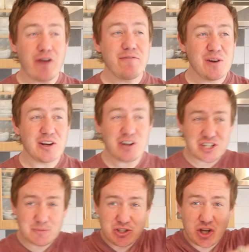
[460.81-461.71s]
I feel like I
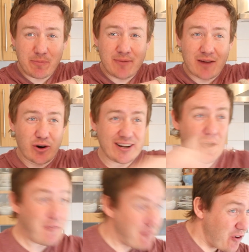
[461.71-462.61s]
should be Superman right now,